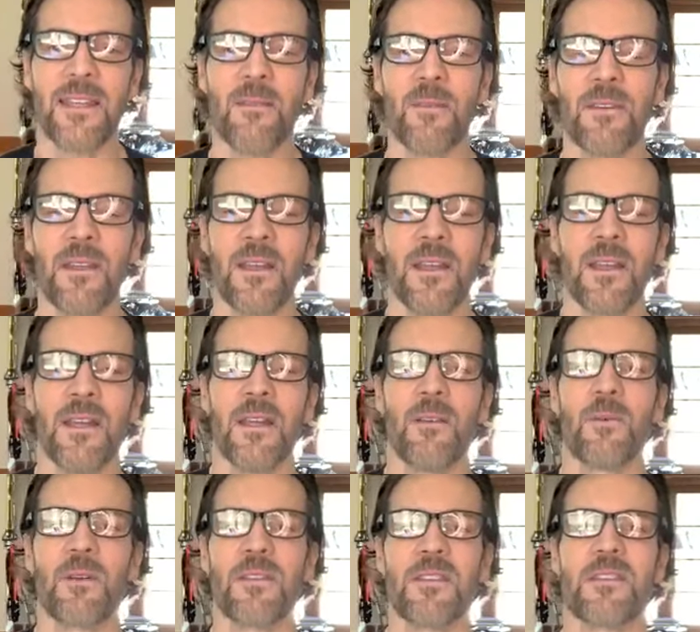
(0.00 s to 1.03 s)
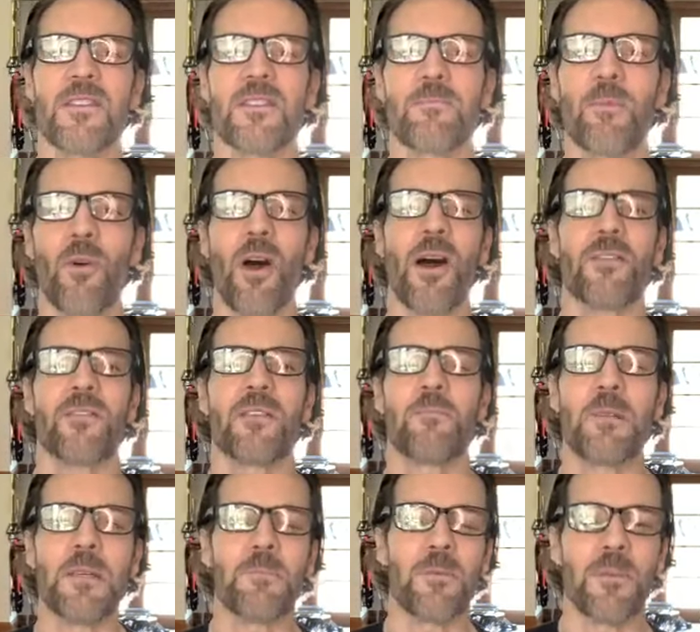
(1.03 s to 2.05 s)
Think what the what this has brought to
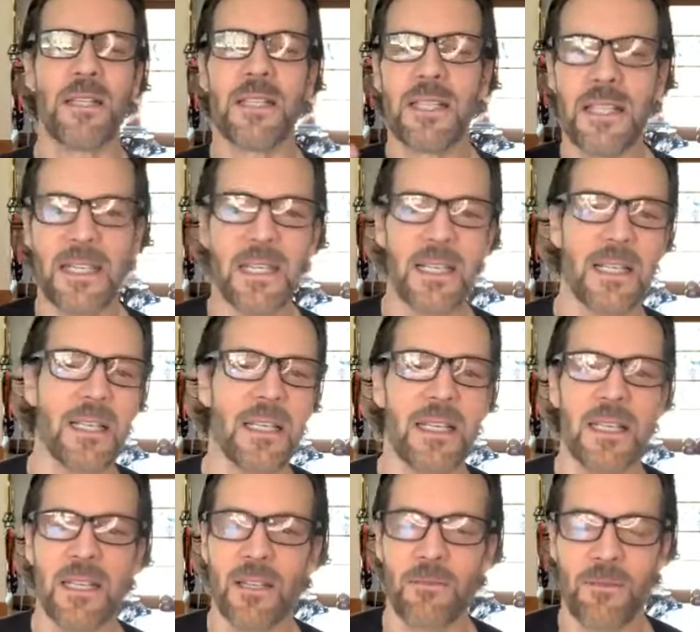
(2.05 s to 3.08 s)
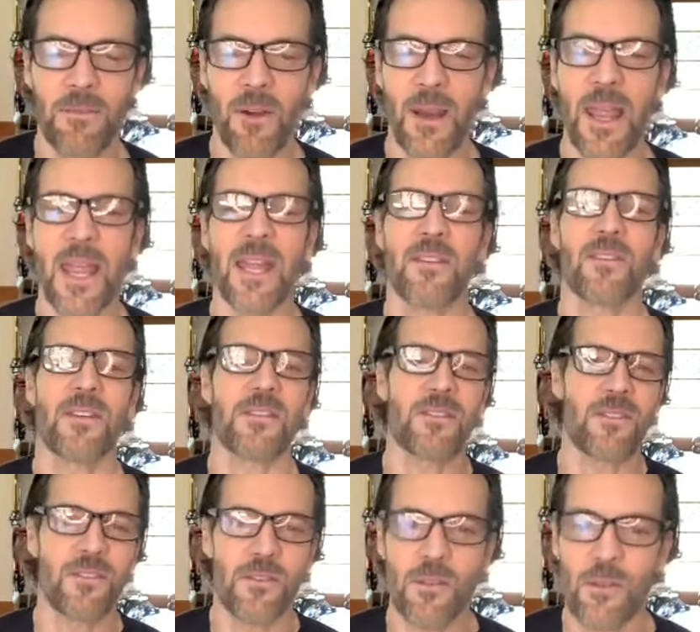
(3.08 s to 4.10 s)
people in Italy and in France and
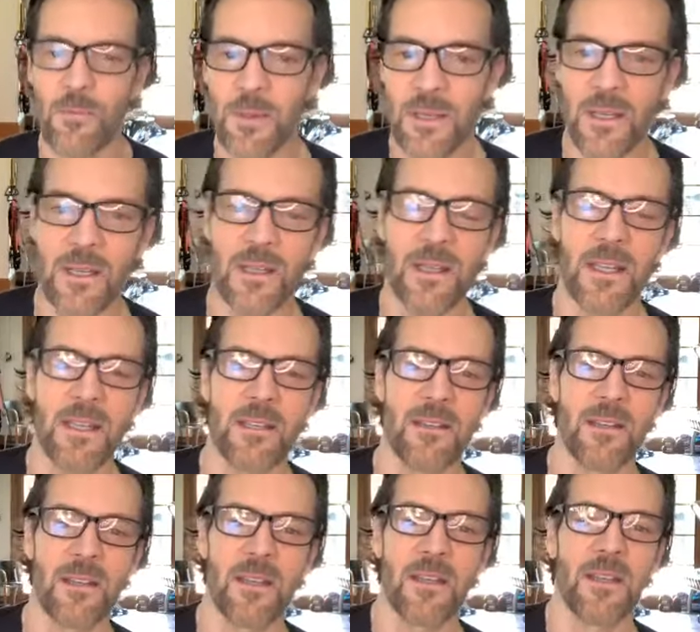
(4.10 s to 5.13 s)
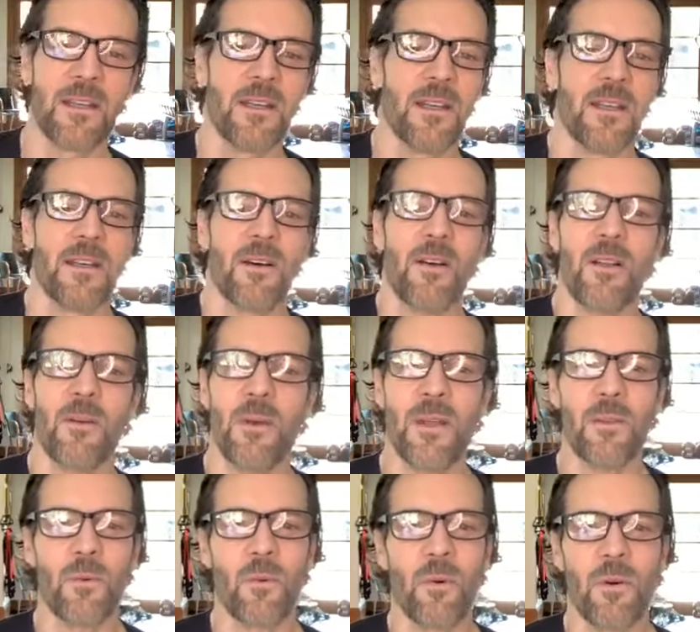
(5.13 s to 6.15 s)
in Serbia and all
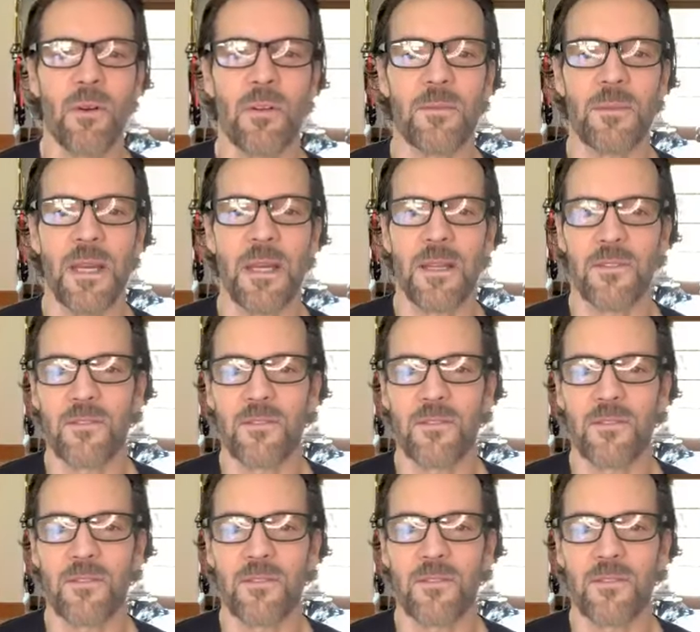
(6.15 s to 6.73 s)
around the world, man.